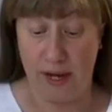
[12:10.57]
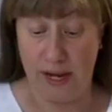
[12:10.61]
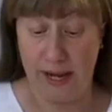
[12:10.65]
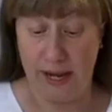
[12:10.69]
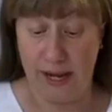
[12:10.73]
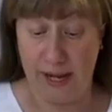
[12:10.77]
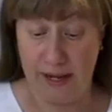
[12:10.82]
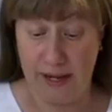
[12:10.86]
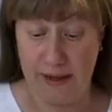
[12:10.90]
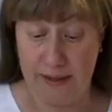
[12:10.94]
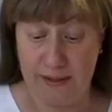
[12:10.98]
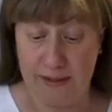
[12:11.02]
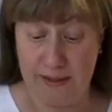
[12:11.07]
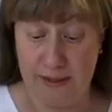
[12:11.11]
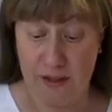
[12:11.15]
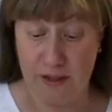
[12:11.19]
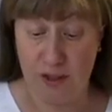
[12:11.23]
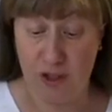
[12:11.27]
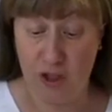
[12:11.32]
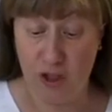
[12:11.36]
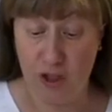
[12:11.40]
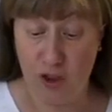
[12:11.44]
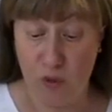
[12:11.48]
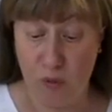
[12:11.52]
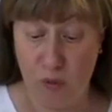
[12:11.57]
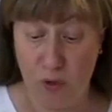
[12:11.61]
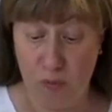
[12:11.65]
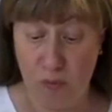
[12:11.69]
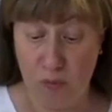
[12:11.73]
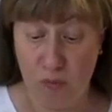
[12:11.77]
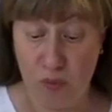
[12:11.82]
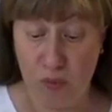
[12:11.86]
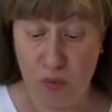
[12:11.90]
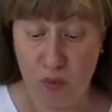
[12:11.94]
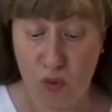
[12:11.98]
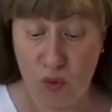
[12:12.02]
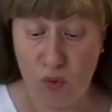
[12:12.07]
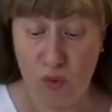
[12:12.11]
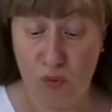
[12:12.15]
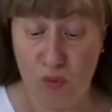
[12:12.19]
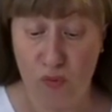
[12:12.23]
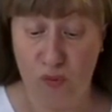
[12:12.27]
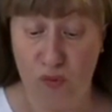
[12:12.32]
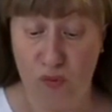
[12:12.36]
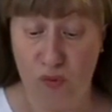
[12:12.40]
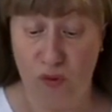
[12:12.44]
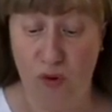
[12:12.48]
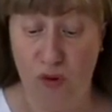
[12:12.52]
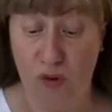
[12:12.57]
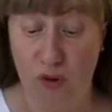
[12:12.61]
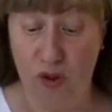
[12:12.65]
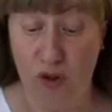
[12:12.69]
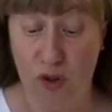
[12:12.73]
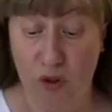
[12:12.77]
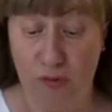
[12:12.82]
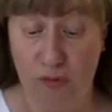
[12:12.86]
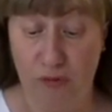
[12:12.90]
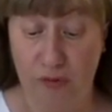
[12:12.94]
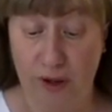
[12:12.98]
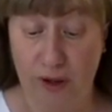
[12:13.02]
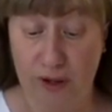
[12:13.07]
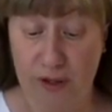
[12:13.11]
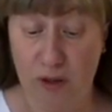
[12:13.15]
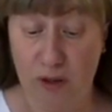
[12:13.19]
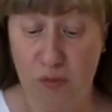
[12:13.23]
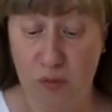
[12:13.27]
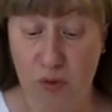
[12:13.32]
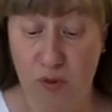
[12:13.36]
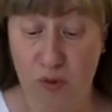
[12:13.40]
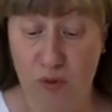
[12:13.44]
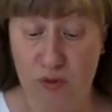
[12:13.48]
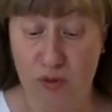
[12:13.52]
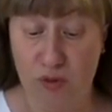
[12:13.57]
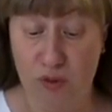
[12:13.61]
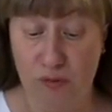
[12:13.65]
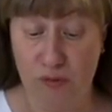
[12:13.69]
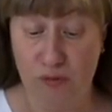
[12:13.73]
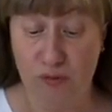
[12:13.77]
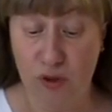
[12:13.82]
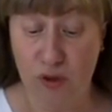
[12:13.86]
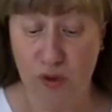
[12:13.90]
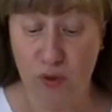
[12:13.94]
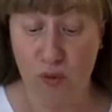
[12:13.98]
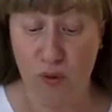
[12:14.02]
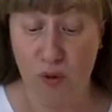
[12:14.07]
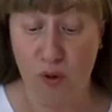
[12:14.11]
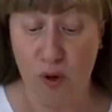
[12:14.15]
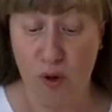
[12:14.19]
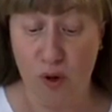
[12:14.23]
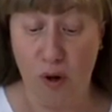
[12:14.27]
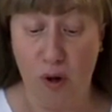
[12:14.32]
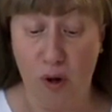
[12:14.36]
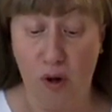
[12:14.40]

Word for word: And you approve, your father approves of you,